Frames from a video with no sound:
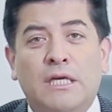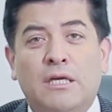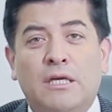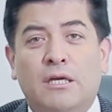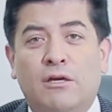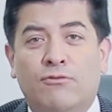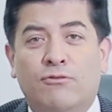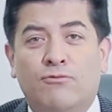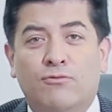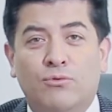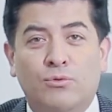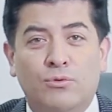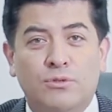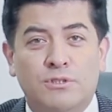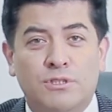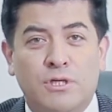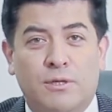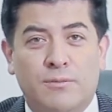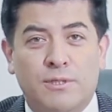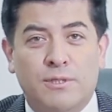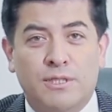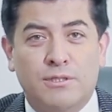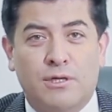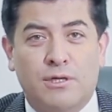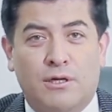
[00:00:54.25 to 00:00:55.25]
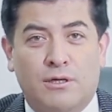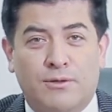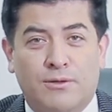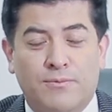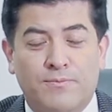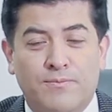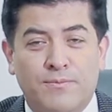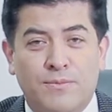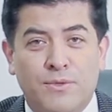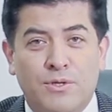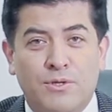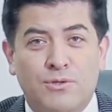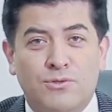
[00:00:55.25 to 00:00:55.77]
and full tummy tuck.
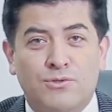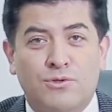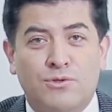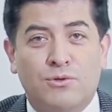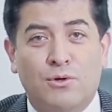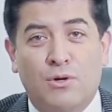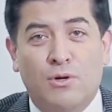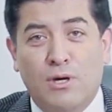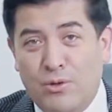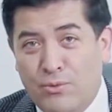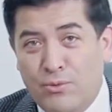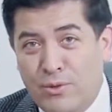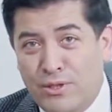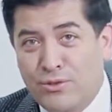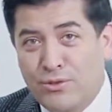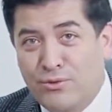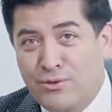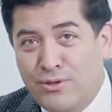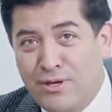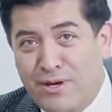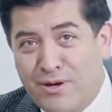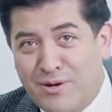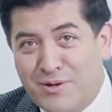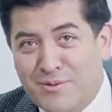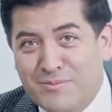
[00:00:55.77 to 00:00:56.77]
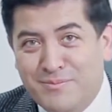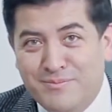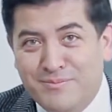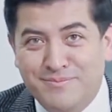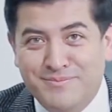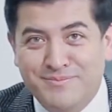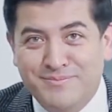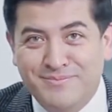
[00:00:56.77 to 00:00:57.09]
So I'll wait you there.